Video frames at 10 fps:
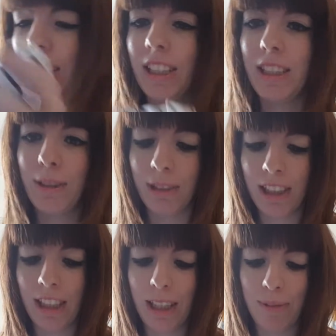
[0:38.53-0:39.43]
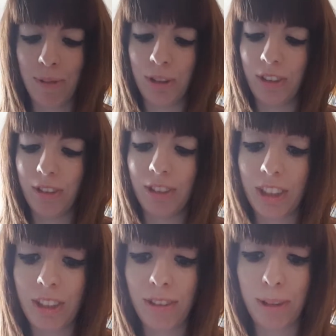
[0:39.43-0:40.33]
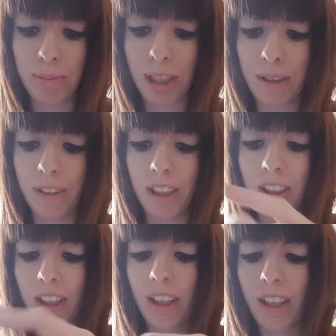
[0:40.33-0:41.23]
first one that I bought was from Primark,